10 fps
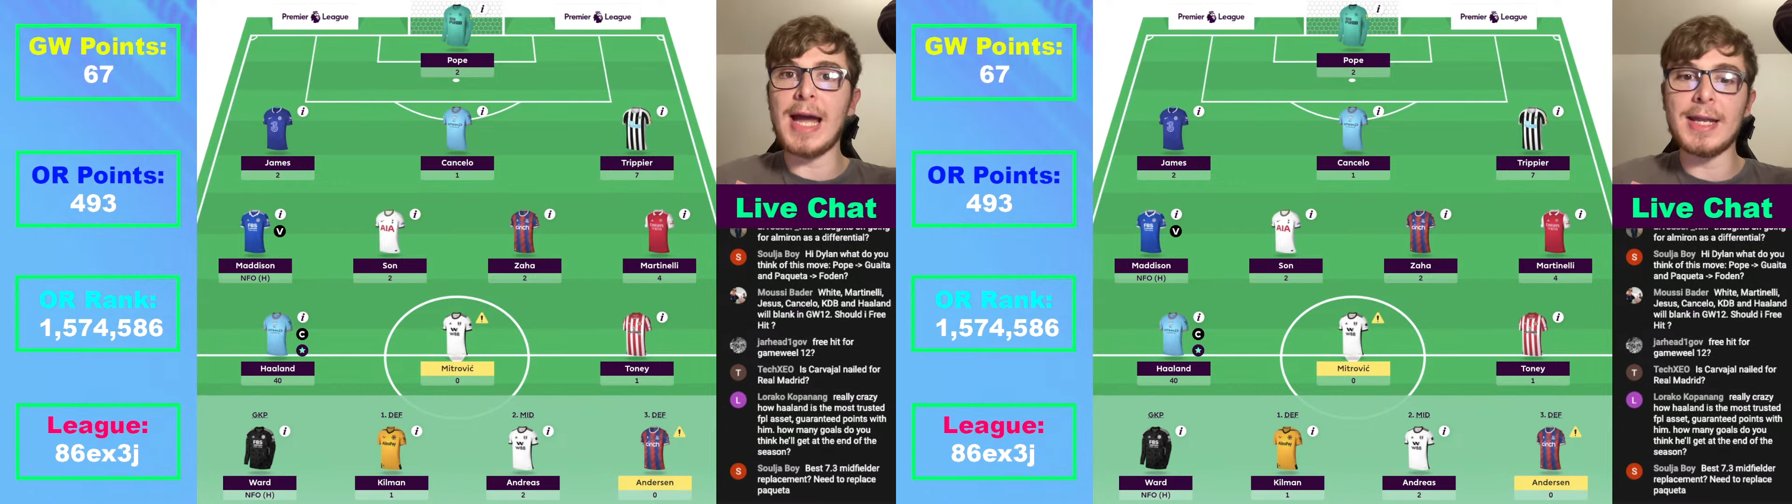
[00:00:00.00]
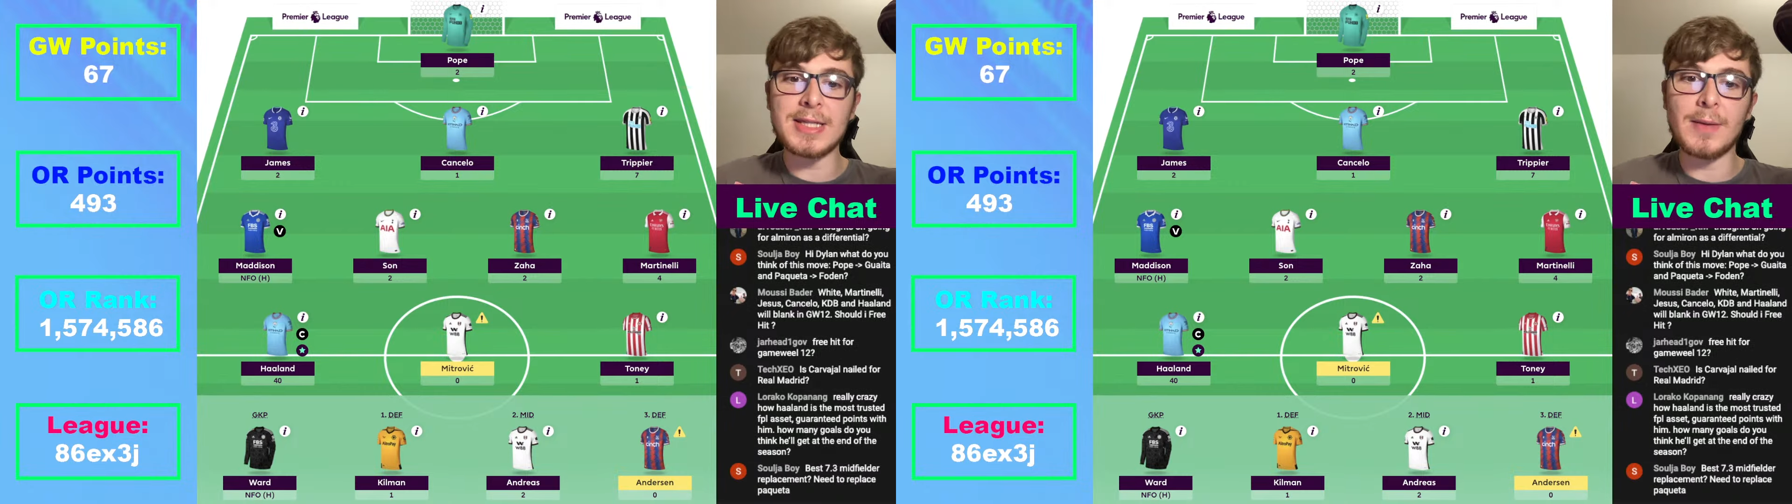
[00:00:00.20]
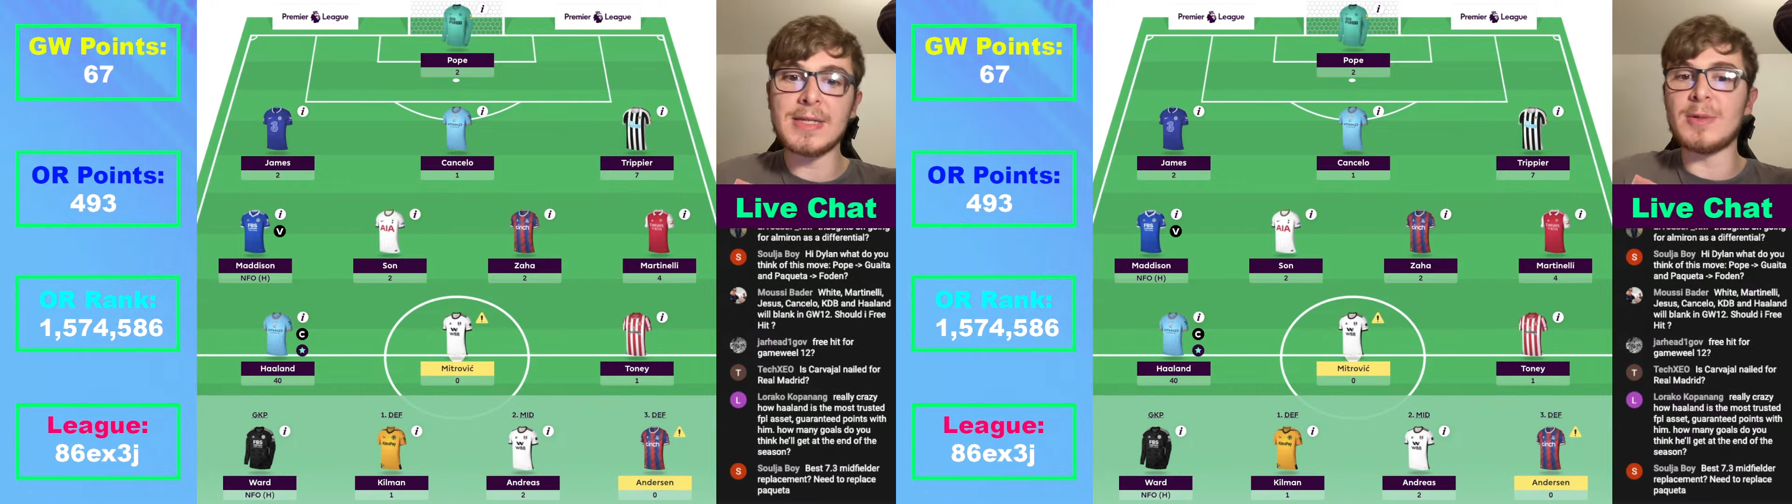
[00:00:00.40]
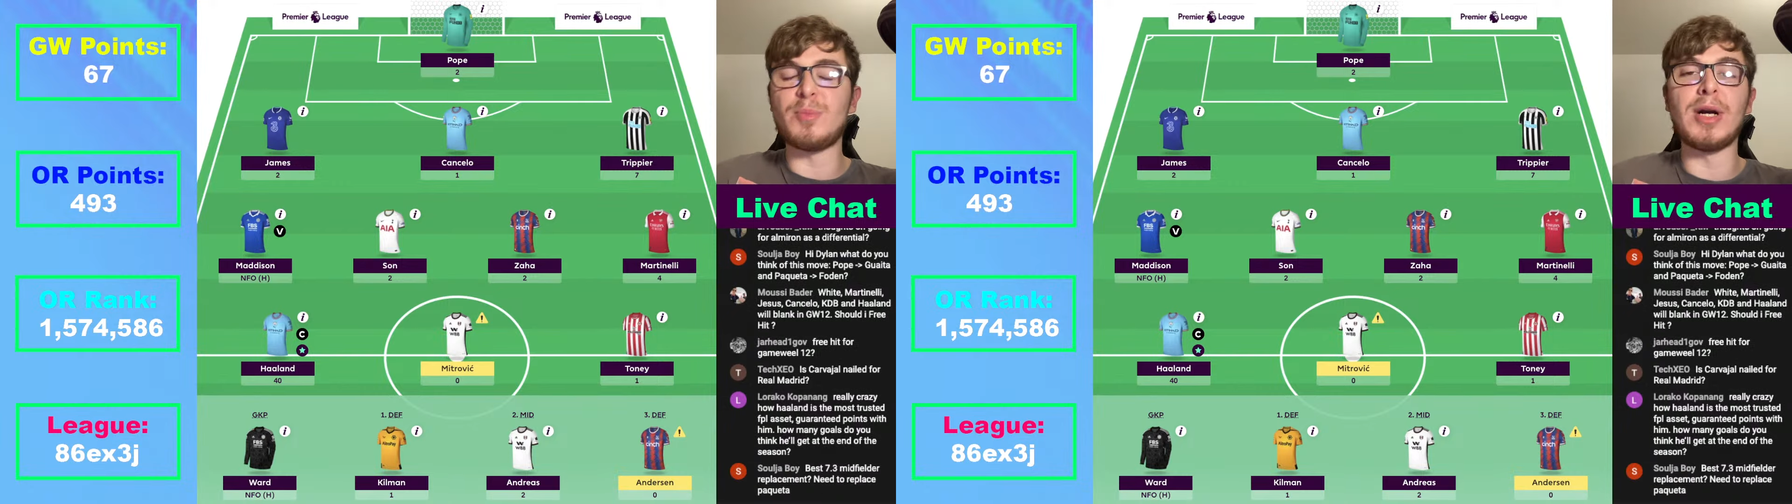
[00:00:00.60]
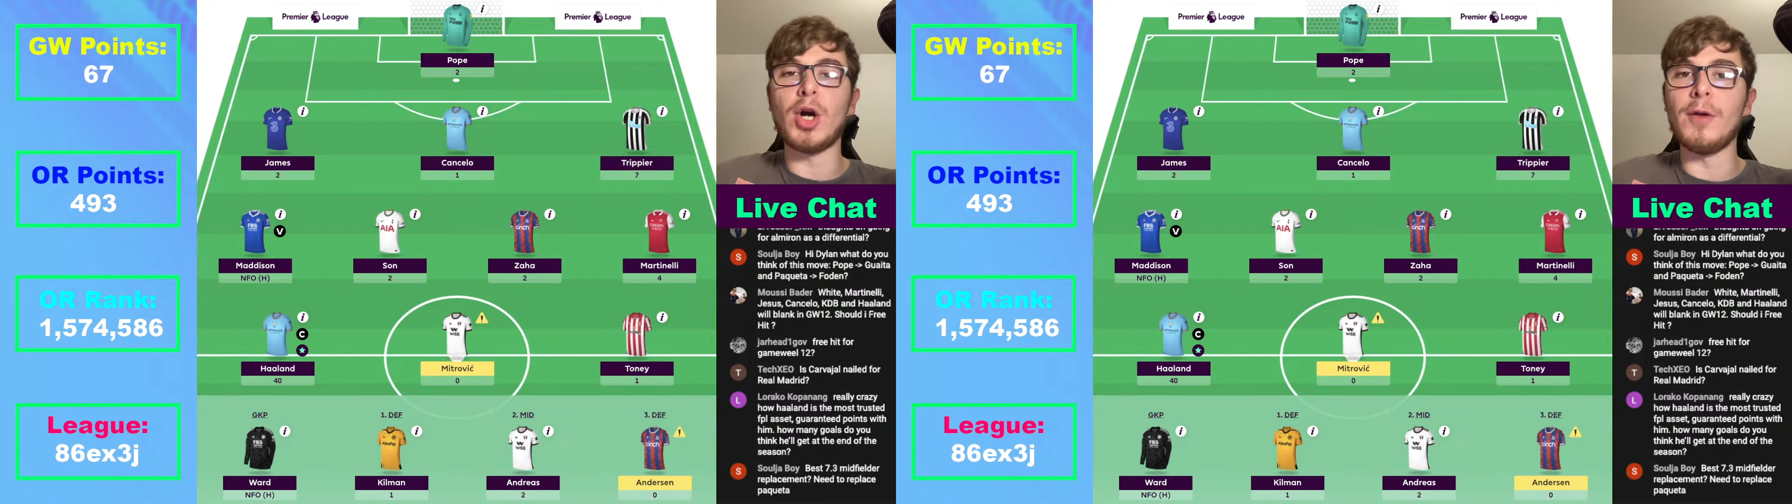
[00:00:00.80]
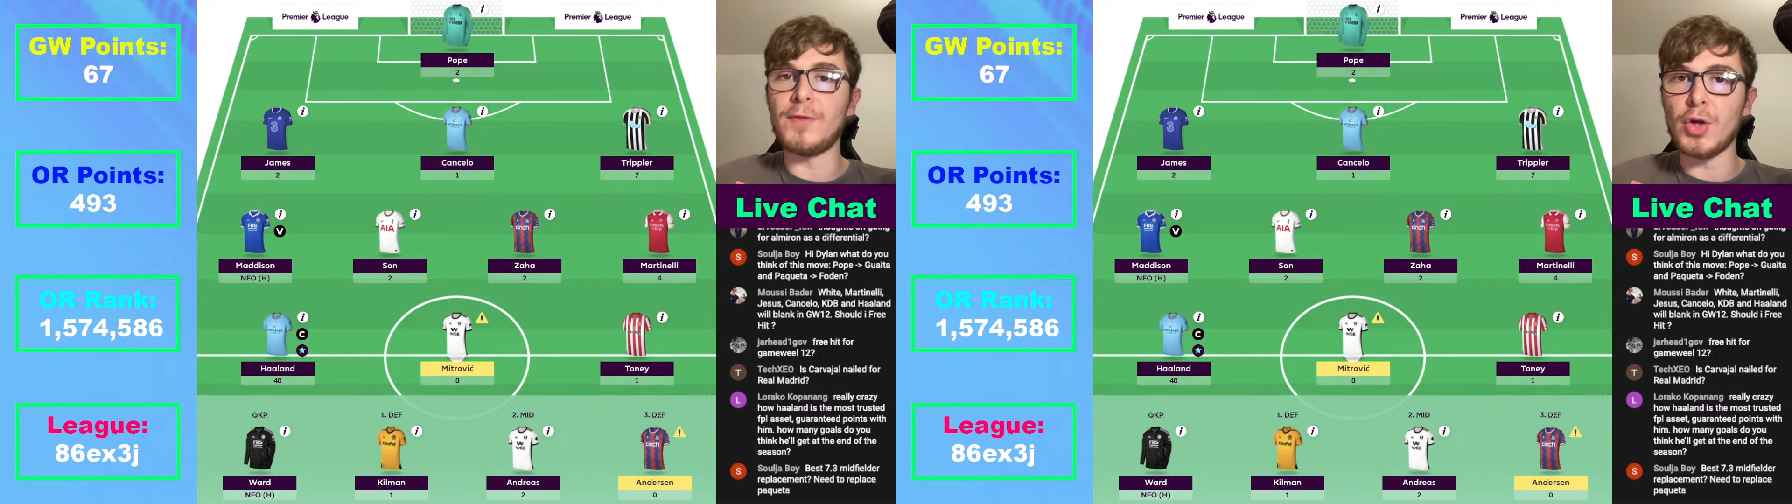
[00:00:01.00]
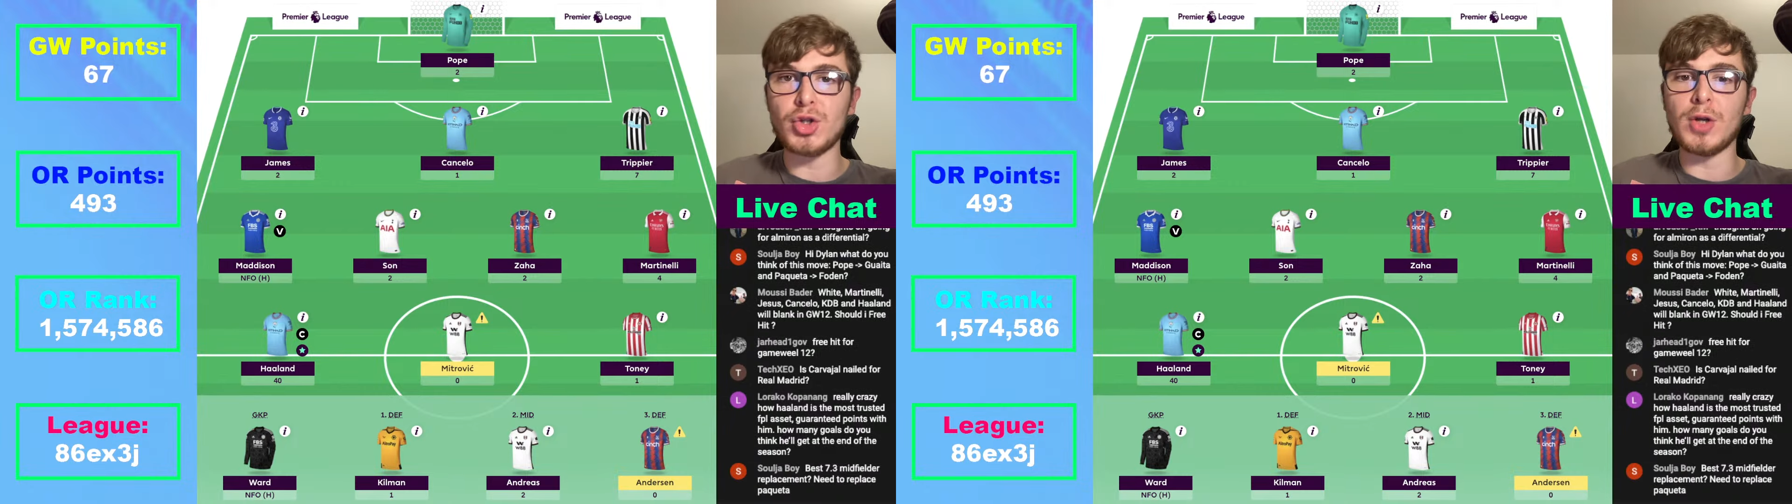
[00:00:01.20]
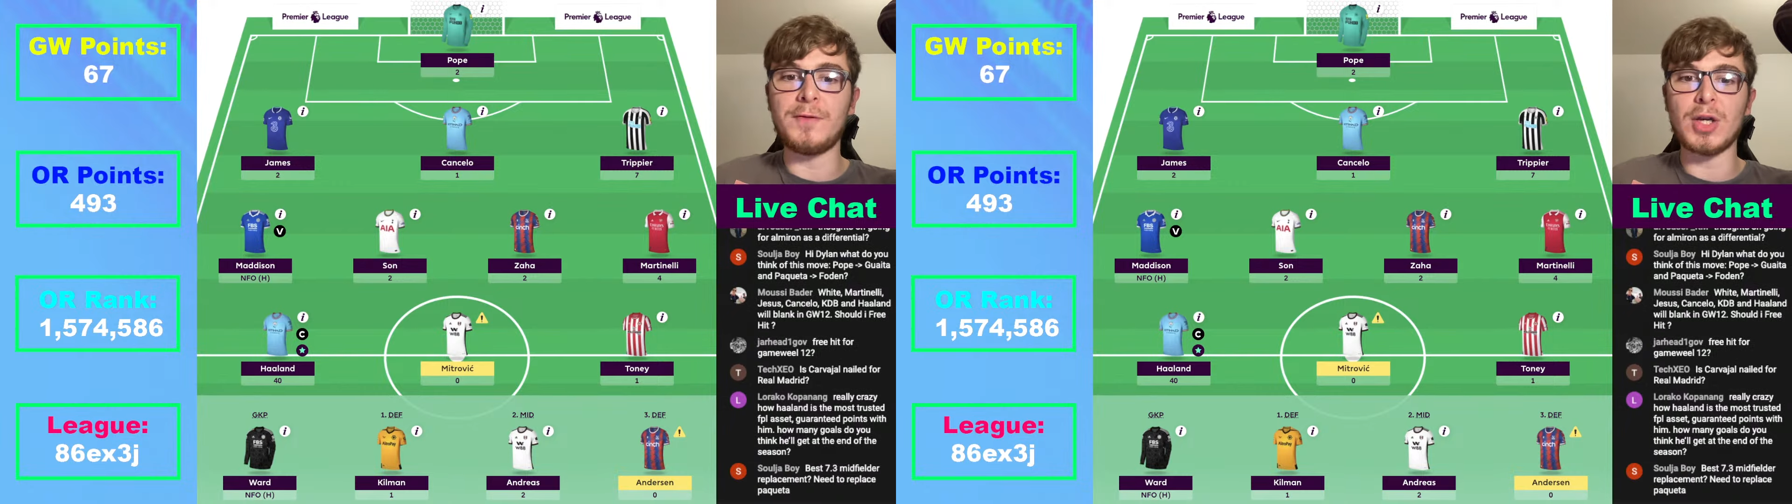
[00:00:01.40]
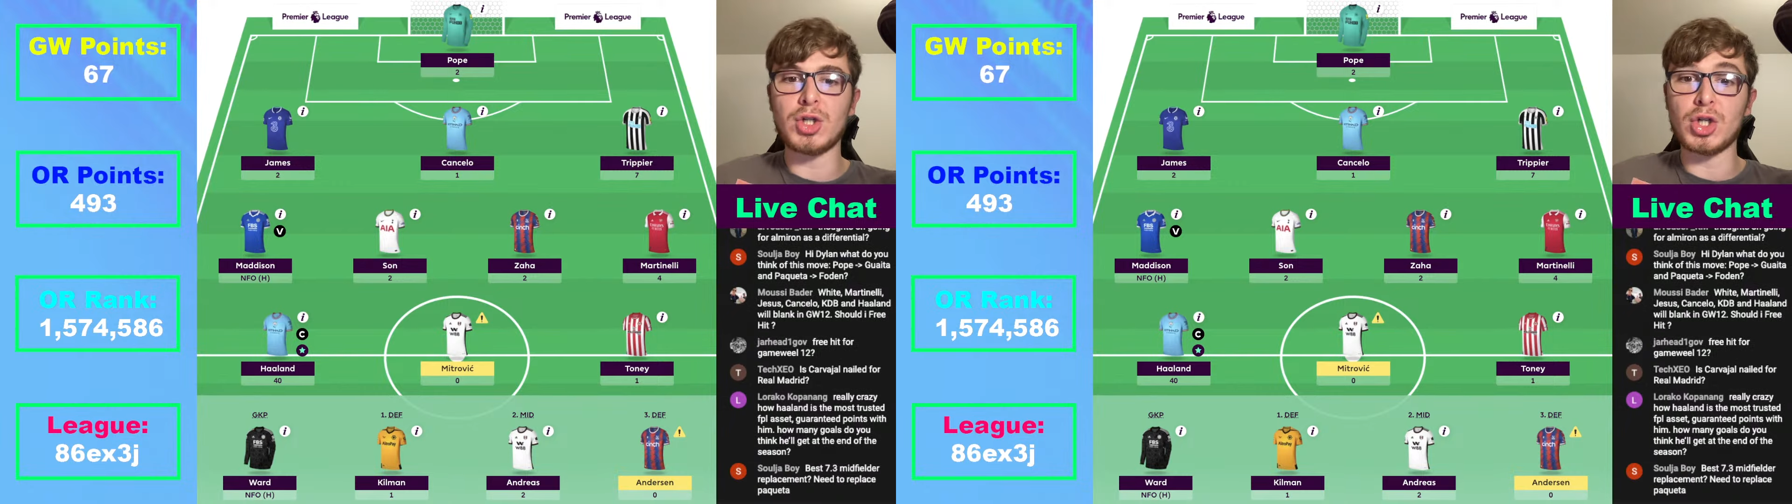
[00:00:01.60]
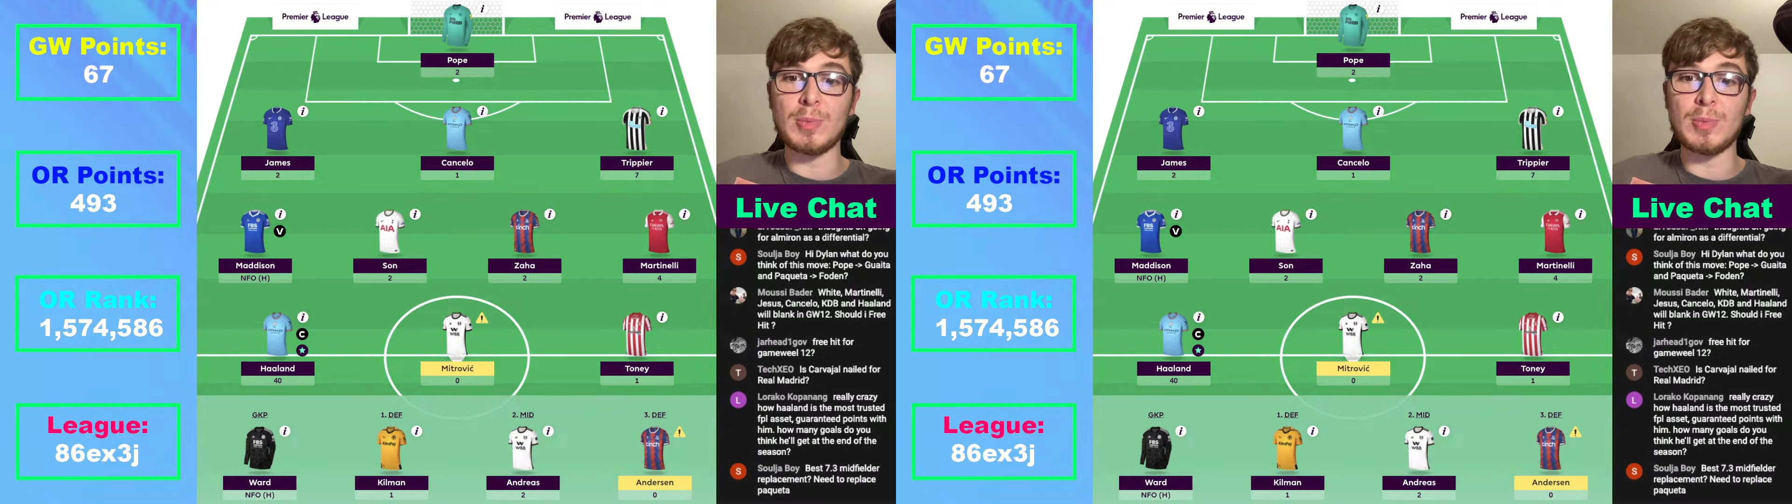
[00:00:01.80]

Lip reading: and sometimes bring on for those good fixtures.